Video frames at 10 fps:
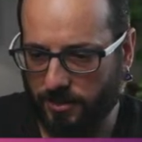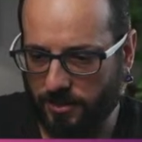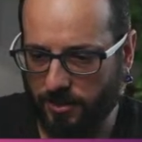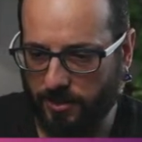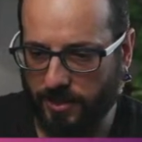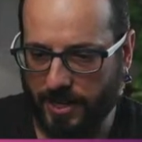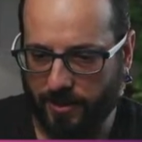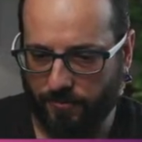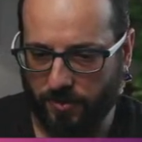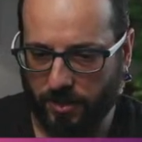that
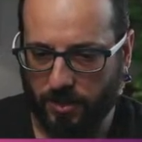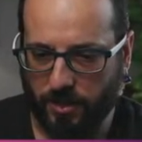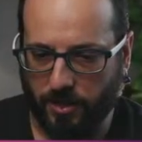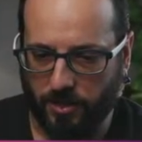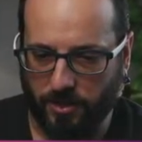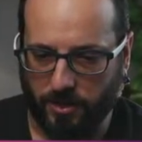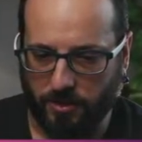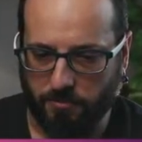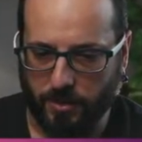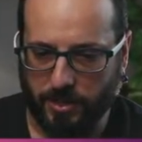the
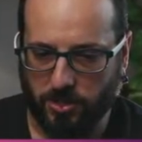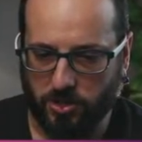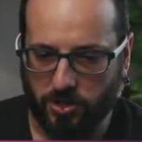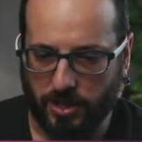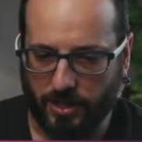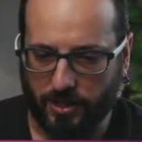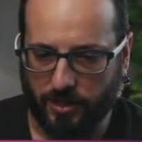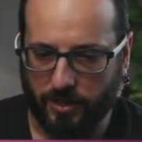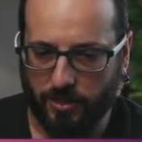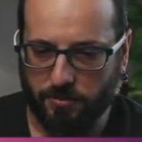message
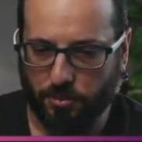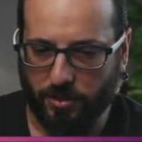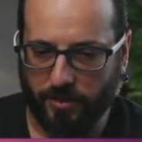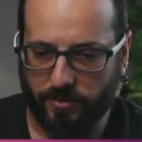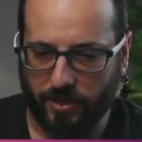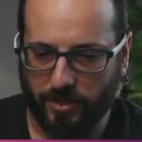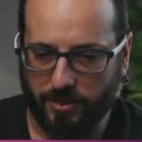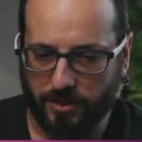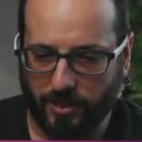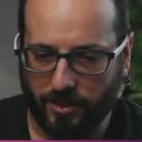ID prefix
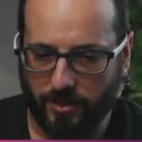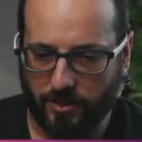thing?